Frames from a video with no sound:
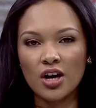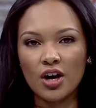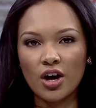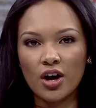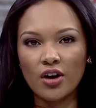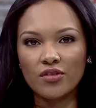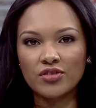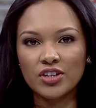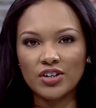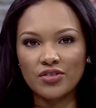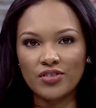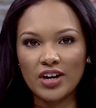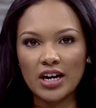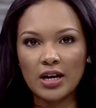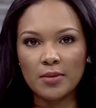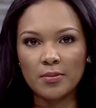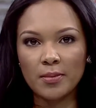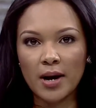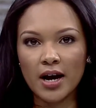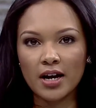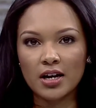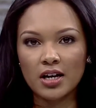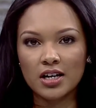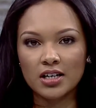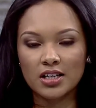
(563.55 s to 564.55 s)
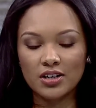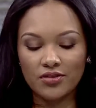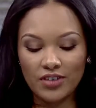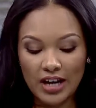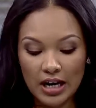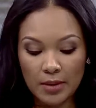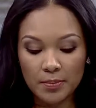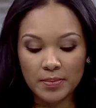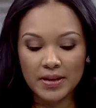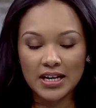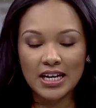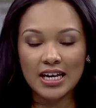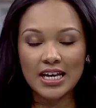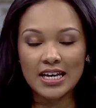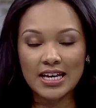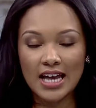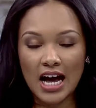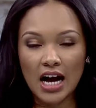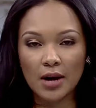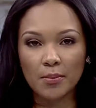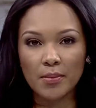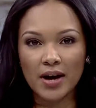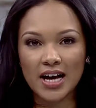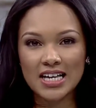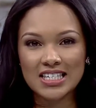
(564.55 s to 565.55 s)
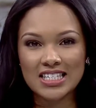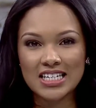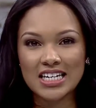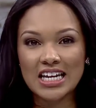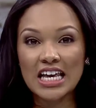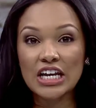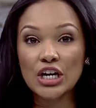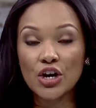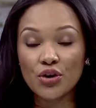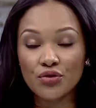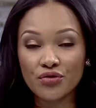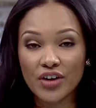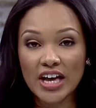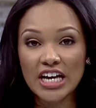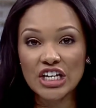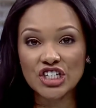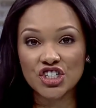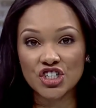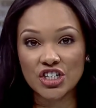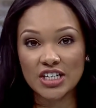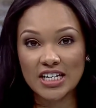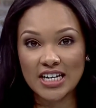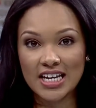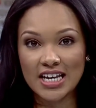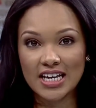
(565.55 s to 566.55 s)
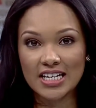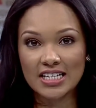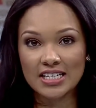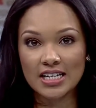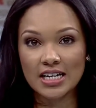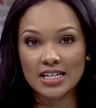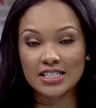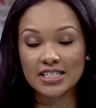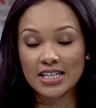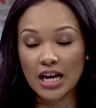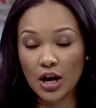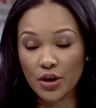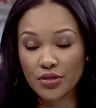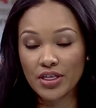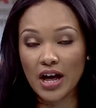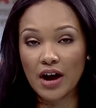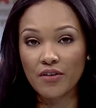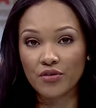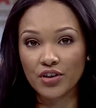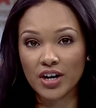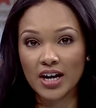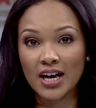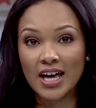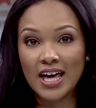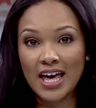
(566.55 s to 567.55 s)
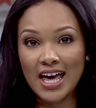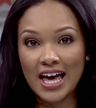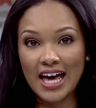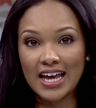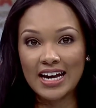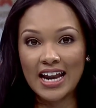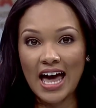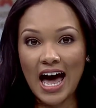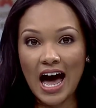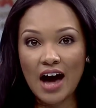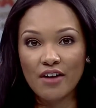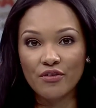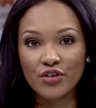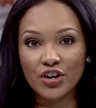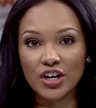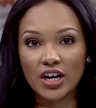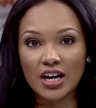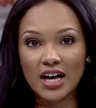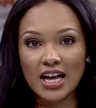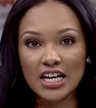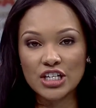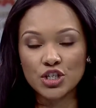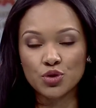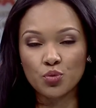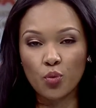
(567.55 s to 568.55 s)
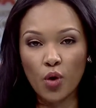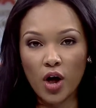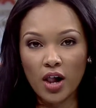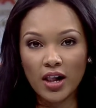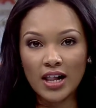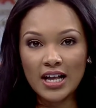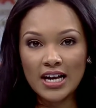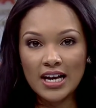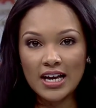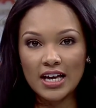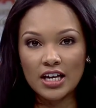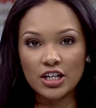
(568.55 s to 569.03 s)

of developing young minds and innovation here in South Africa and Africa as well.